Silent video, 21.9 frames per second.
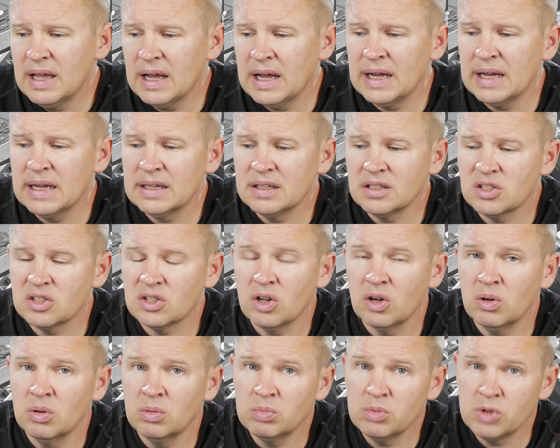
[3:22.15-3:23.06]
Uh,
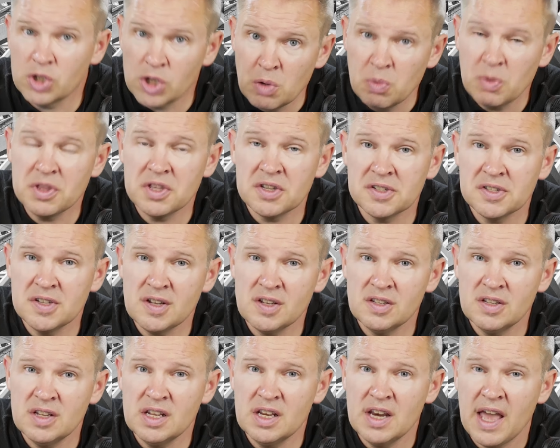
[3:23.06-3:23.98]
so shoot with the
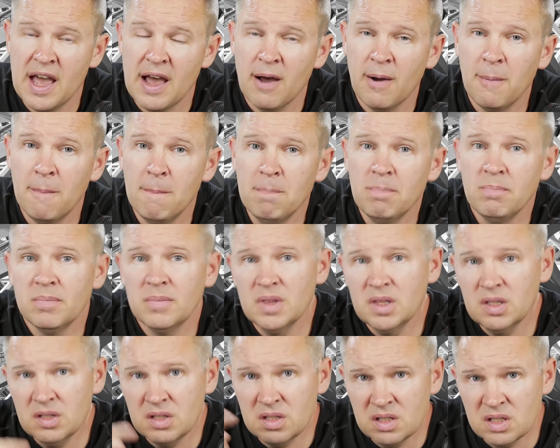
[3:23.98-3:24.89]
6D now,
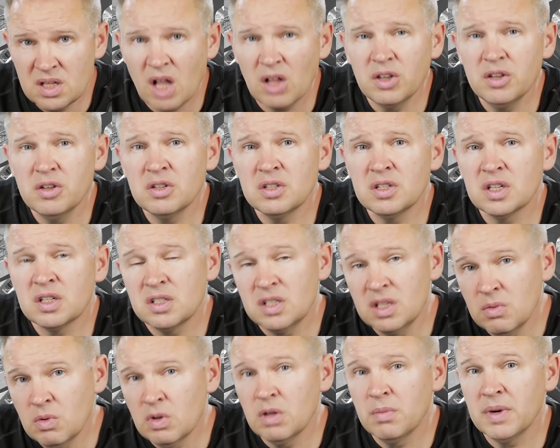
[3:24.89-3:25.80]
sell your
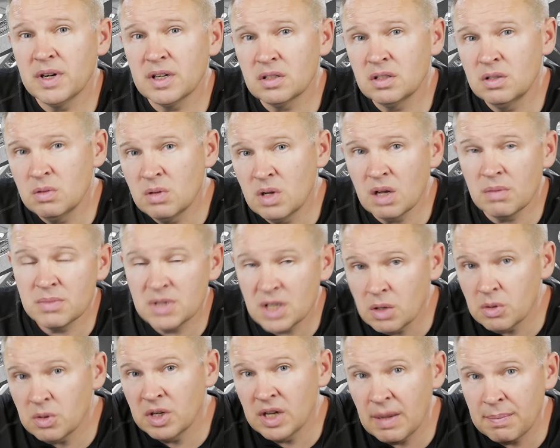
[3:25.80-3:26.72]
6D when the Mark II comes
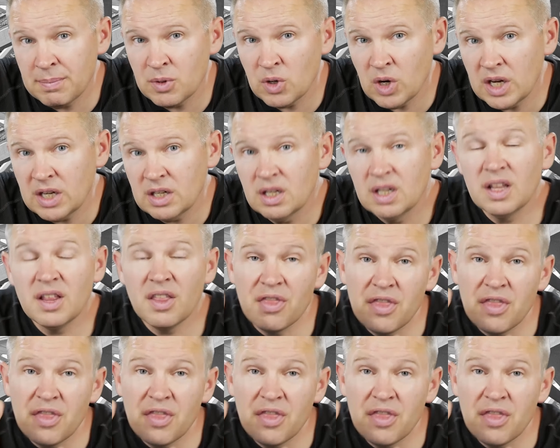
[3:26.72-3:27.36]
out and upgrade.